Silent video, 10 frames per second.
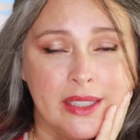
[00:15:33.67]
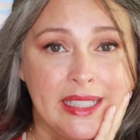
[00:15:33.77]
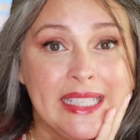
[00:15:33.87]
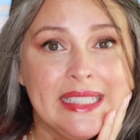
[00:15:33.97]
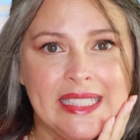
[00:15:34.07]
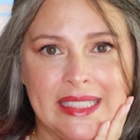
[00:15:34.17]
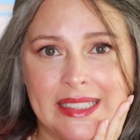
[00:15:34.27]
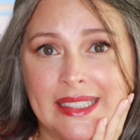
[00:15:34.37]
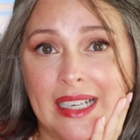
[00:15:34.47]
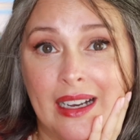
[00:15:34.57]
they
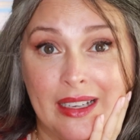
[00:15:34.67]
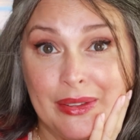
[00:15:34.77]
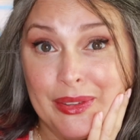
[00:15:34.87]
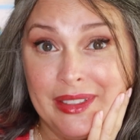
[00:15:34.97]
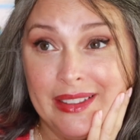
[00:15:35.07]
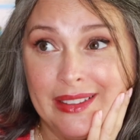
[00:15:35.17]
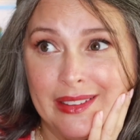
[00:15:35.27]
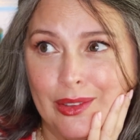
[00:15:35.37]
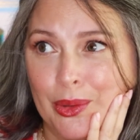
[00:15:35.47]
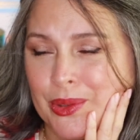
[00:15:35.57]
needed
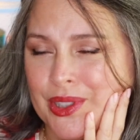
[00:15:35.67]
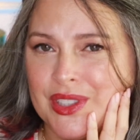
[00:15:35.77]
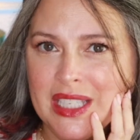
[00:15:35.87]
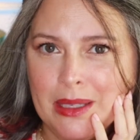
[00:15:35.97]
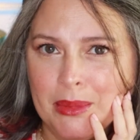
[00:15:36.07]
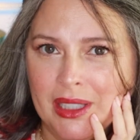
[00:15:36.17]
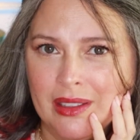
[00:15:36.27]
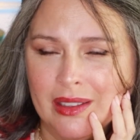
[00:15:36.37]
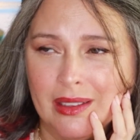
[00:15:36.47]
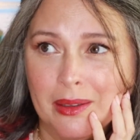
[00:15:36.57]
ironing or
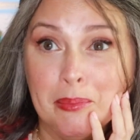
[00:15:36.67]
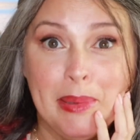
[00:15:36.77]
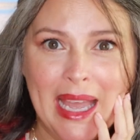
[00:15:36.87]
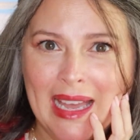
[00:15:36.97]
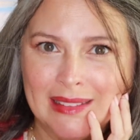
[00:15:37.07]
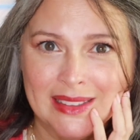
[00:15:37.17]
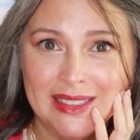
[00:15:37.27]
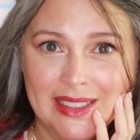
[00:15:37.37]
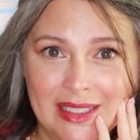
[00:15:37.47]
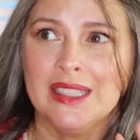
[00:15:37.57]
steaming
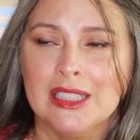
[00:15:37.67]
badly.